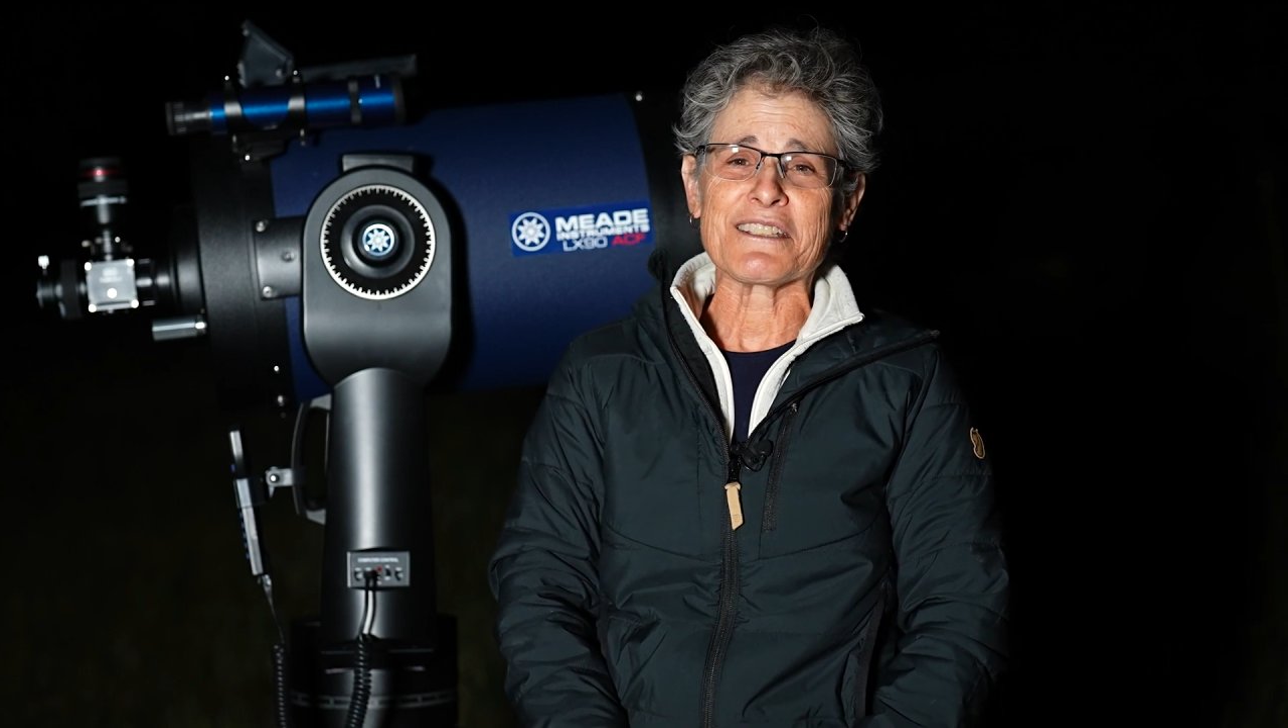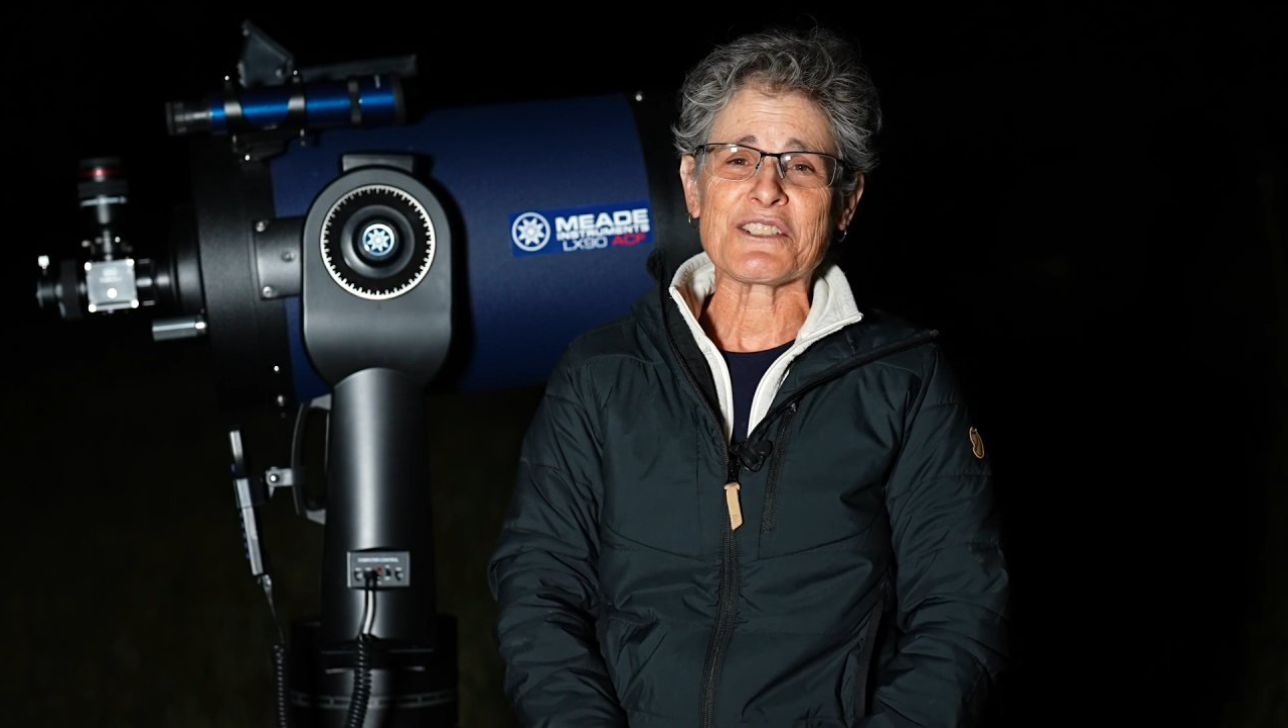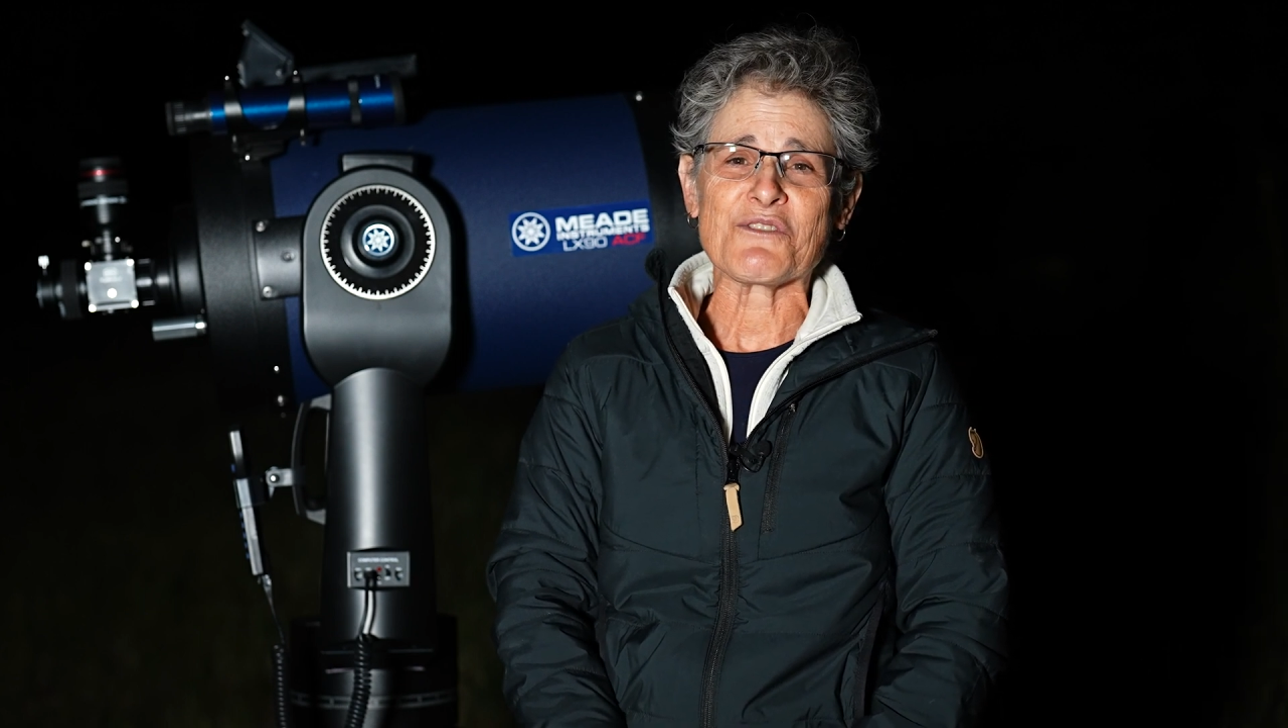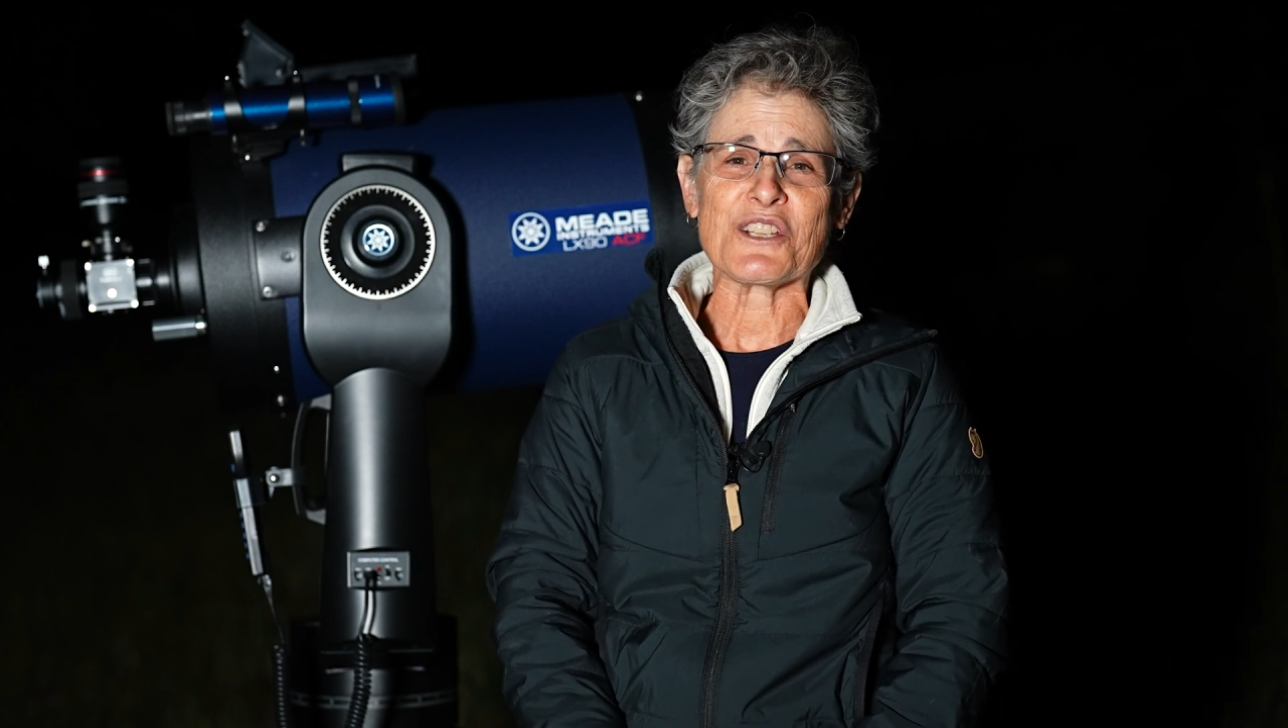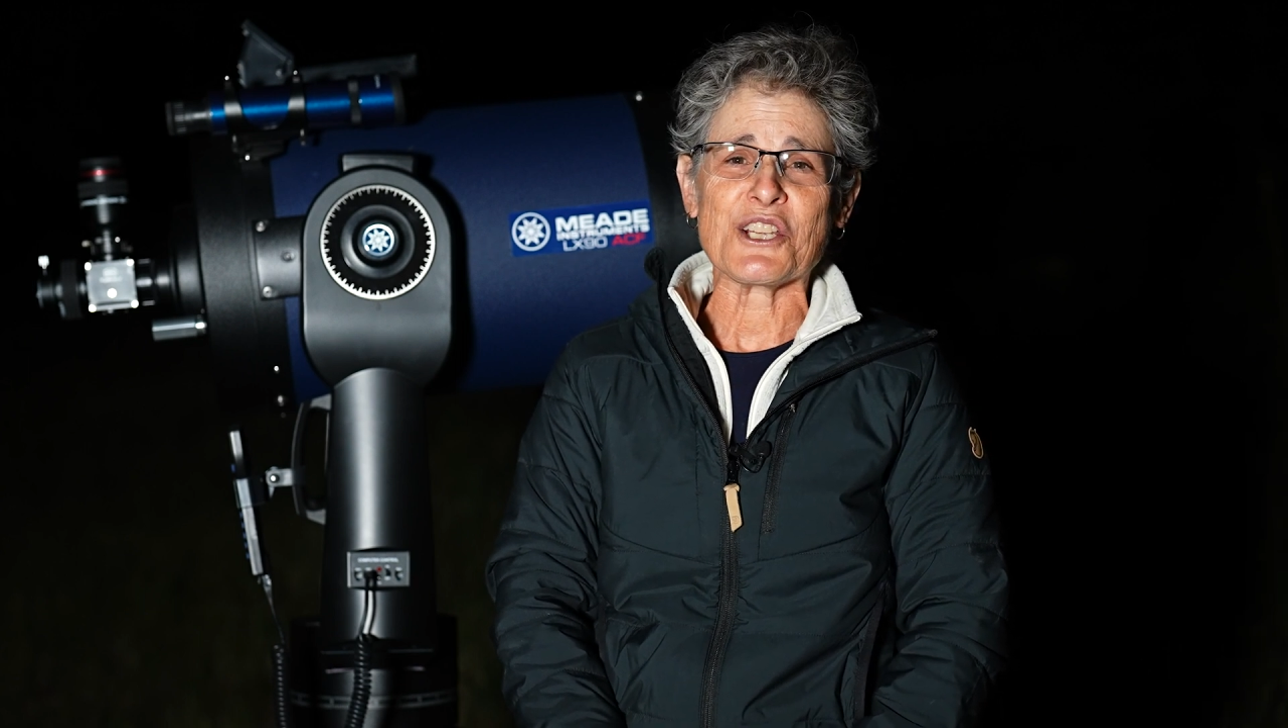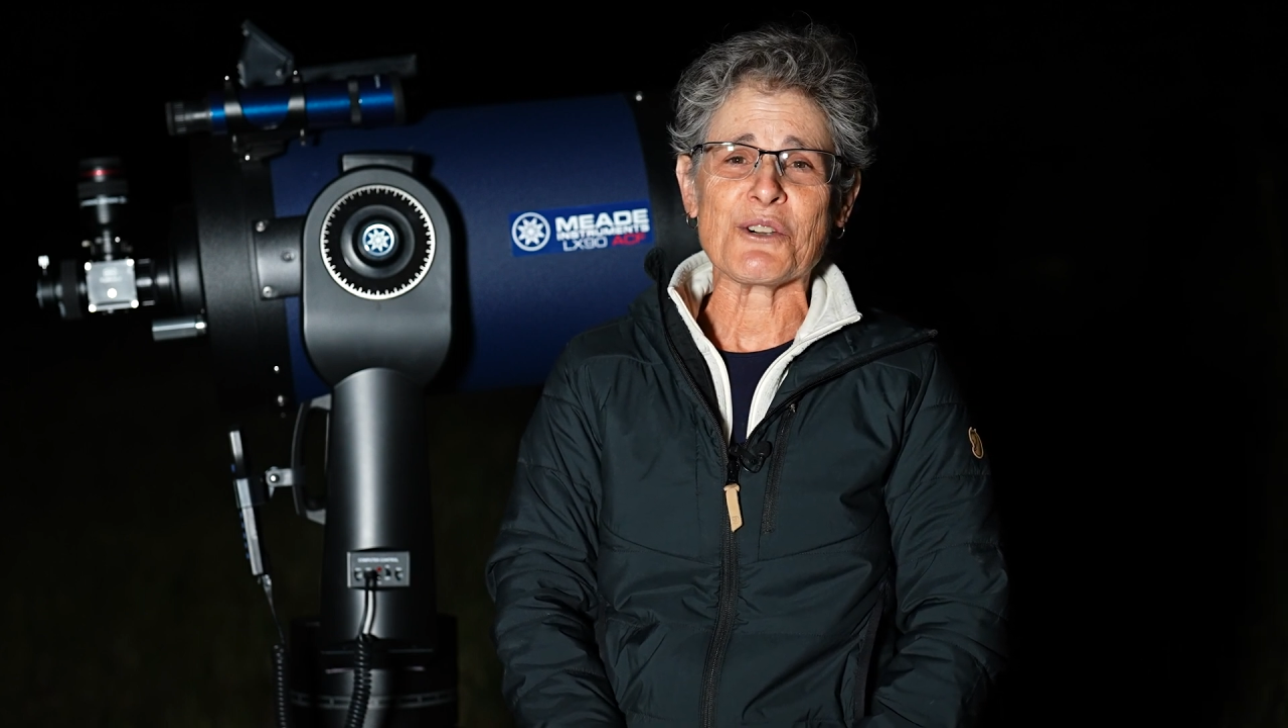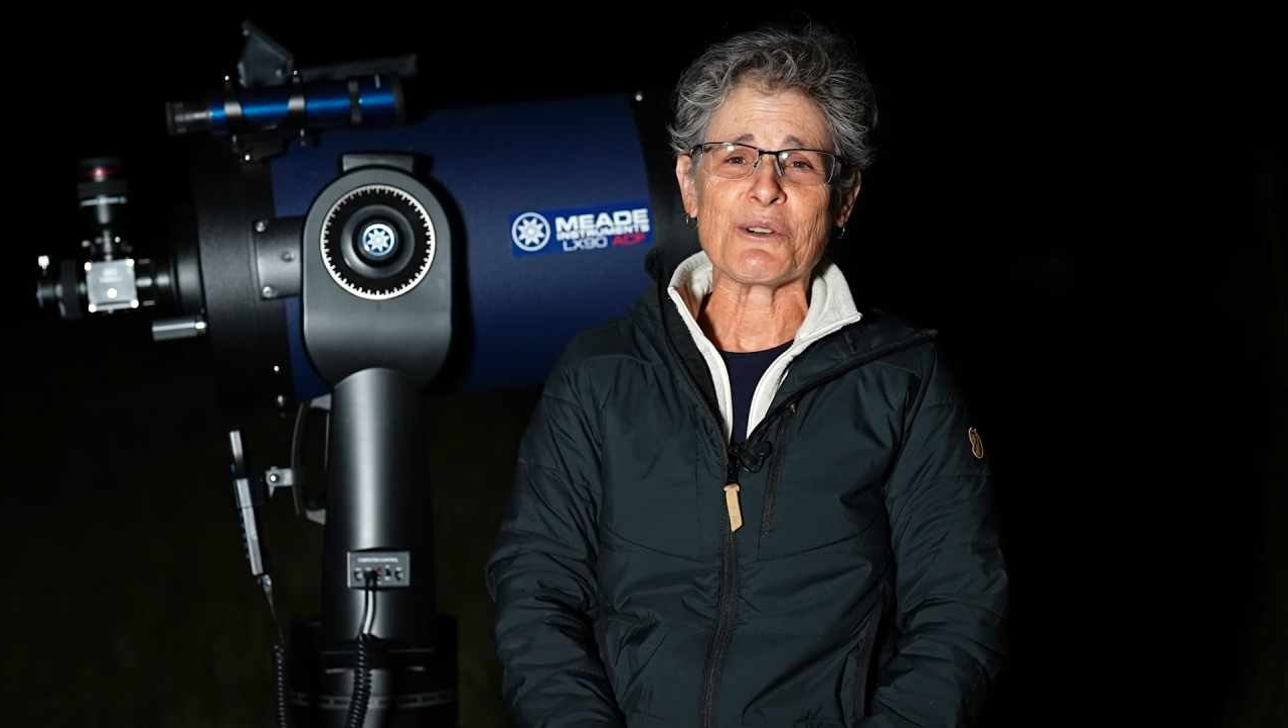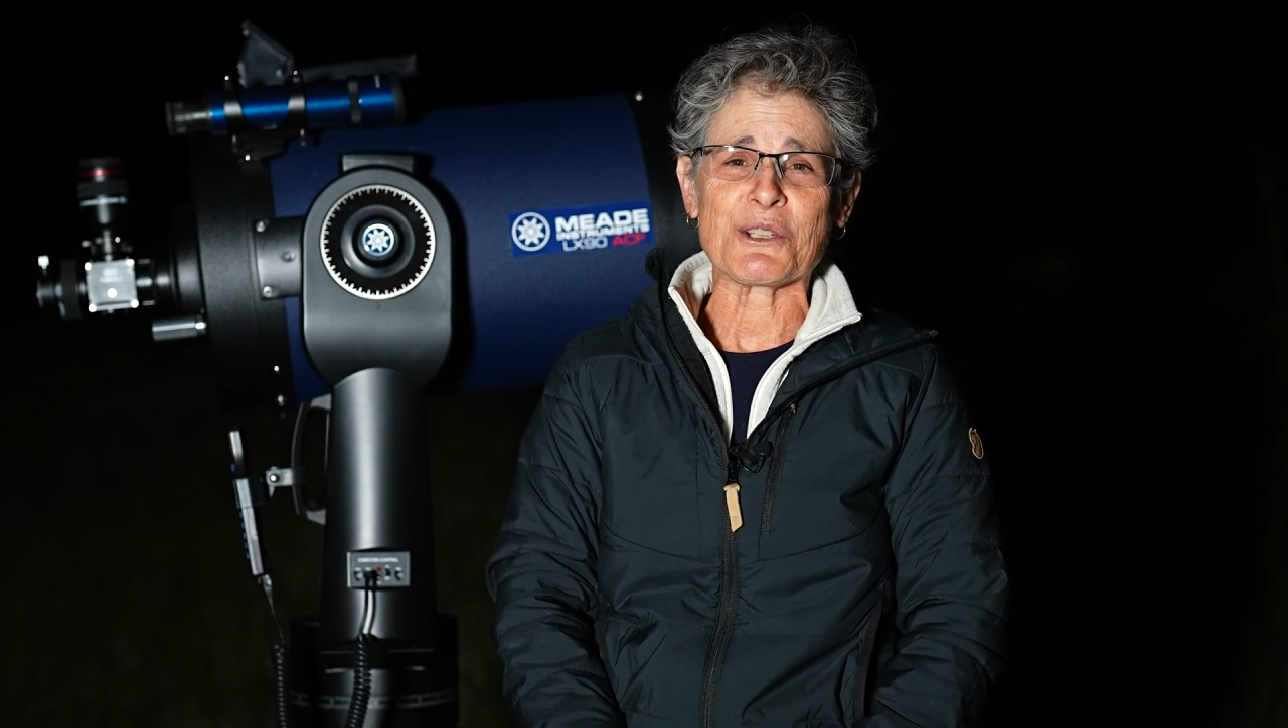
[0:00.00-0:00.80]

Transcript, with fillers: this video